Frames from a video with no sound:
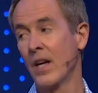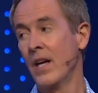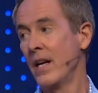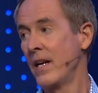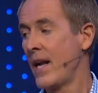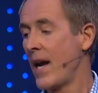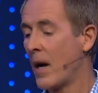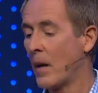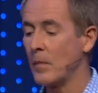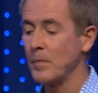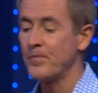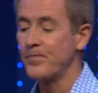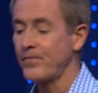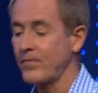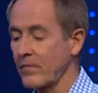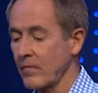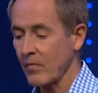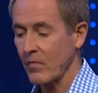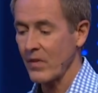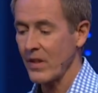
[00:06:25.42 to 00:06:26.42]
Now,
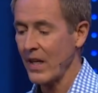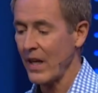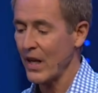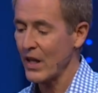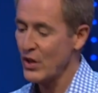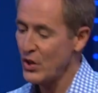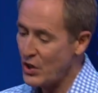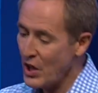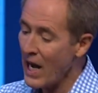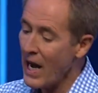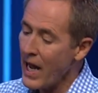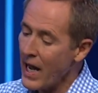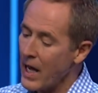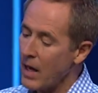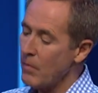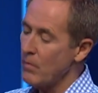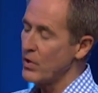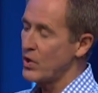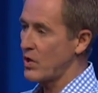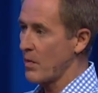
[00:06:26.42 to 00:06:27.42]

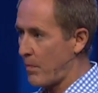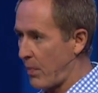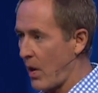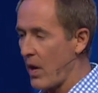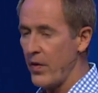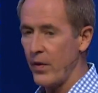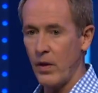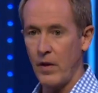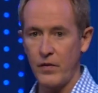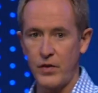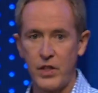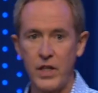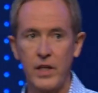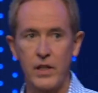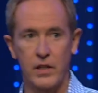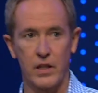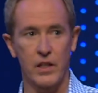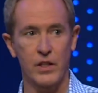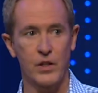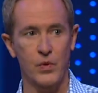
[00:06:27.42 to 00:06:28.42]
James, the brother of
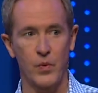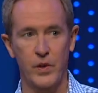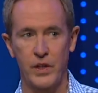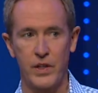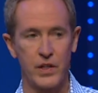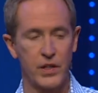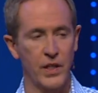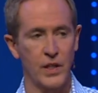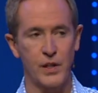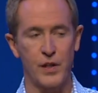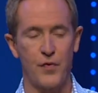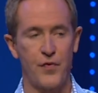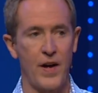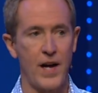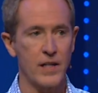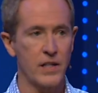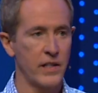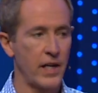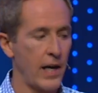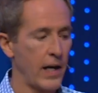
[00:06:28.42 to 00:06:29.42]
Jesus, which is such a
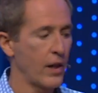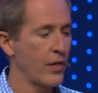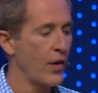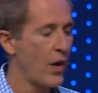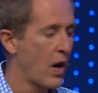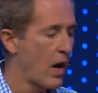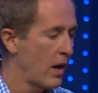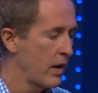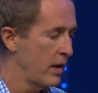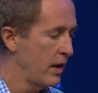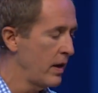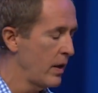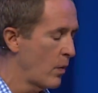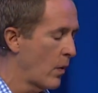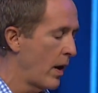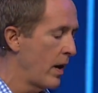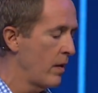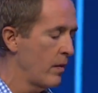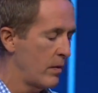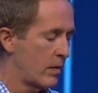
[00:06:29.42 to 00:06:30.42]
fascinating thought
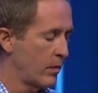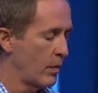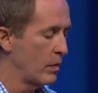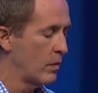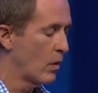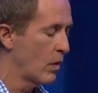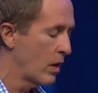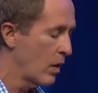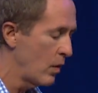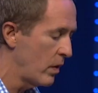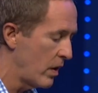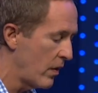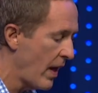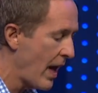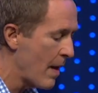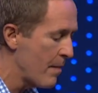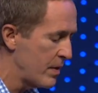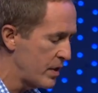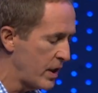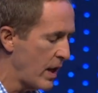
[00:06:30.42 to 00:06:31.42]
anyway, and we won't go into
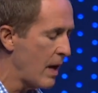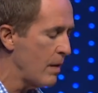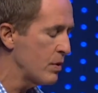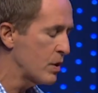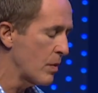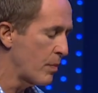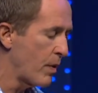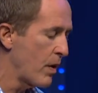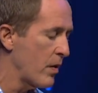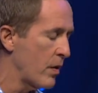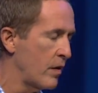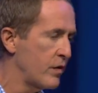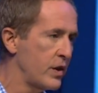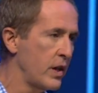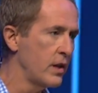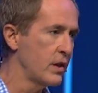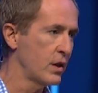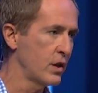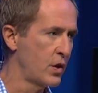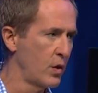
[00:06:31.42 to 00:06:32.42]
that, but James, the brother of
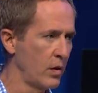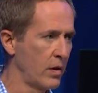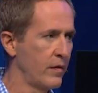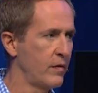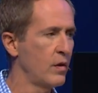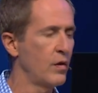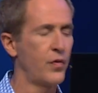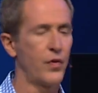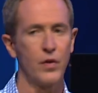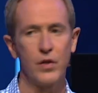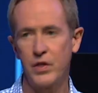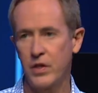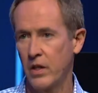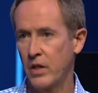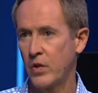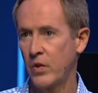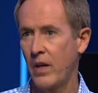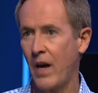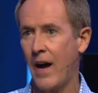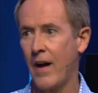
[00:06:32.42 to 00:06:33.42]
Jesus, who lived in the first
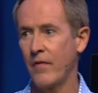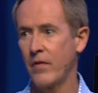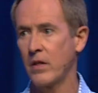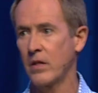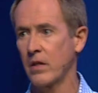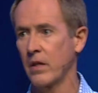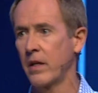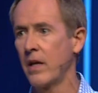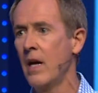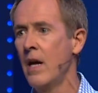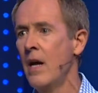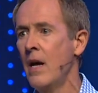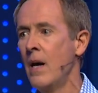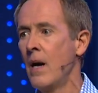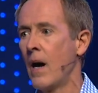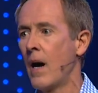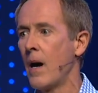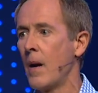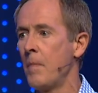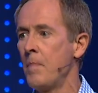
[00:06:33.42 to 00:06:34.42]
century, obviously,
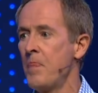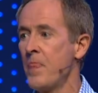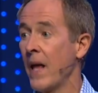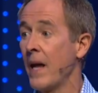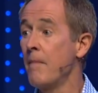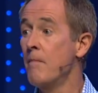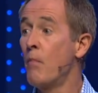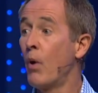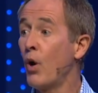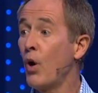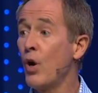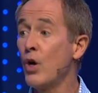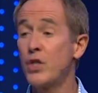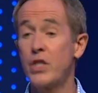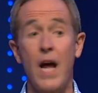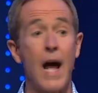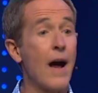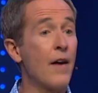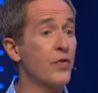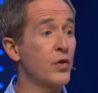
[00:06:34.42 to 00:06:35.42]

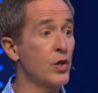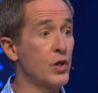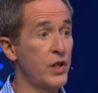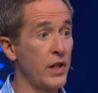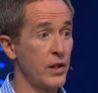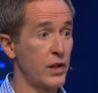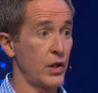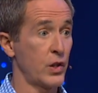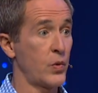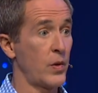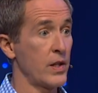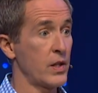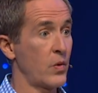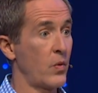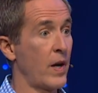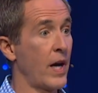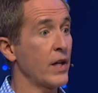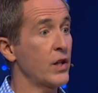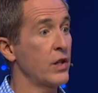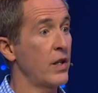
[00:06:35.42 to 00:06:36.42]
emerged after Jesus'
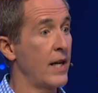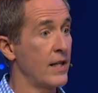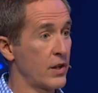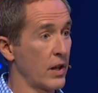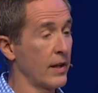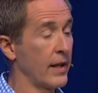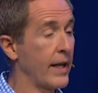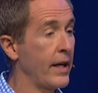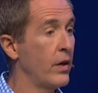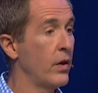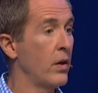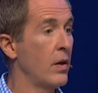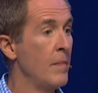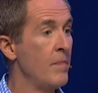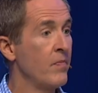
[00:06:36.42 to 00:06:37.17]
resurrection as a leader